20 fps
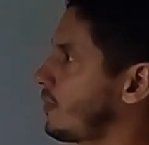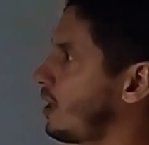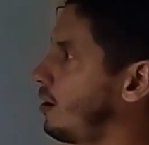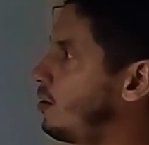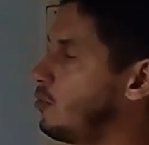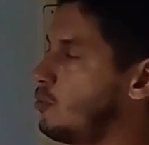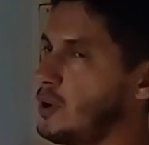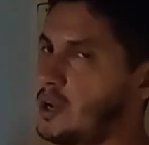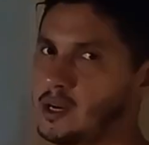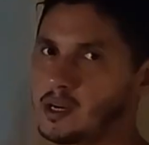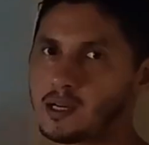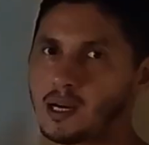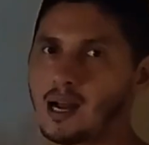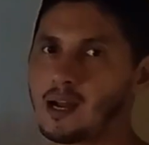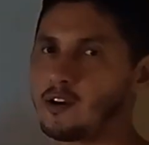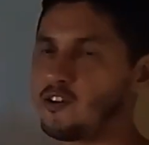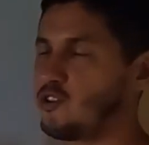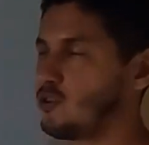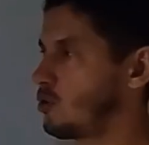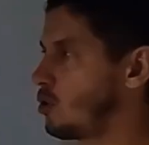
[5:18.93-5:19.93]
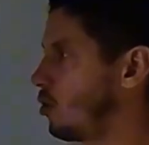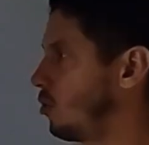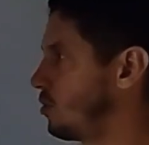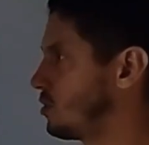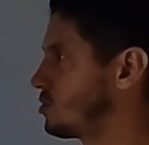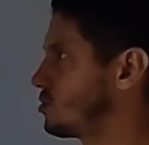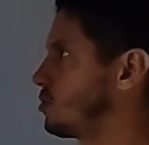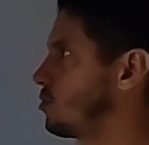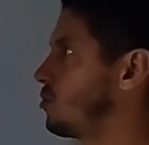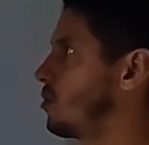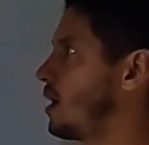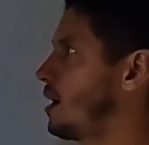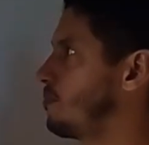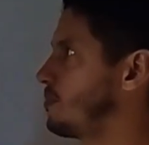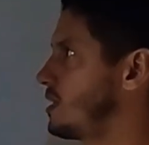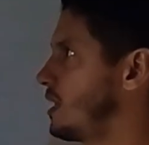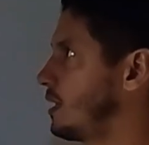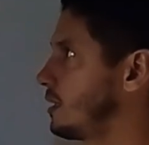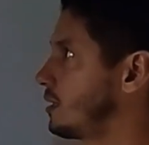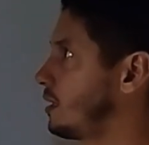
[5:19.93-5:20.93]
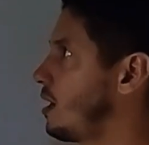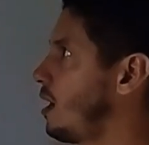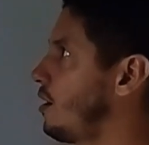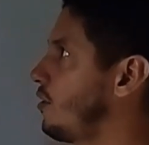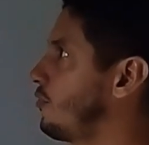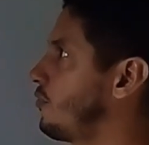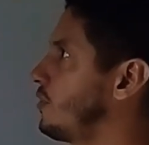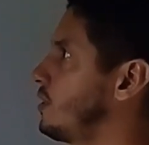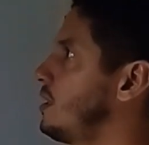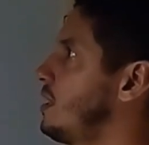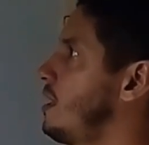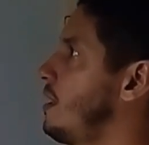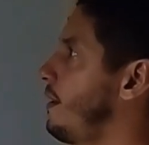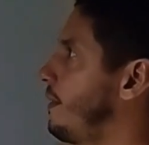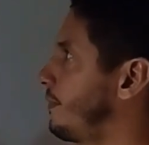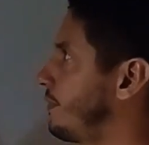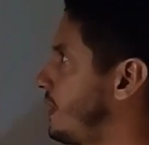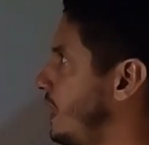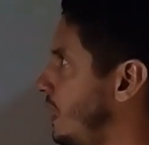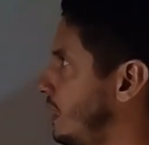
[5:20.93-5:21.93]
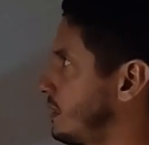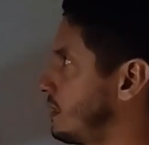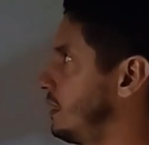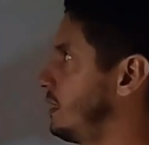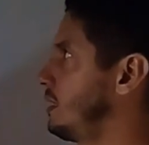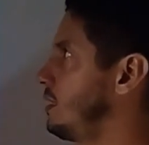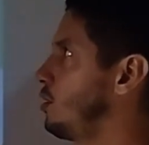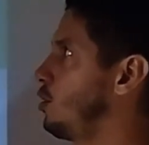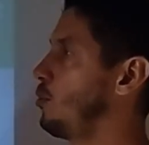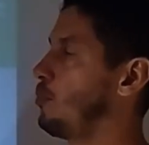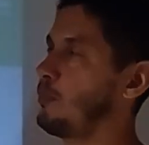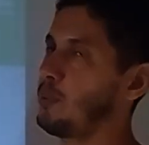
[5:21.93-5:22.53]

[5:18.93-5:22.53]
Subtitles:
where are you going to grab that coffee? That little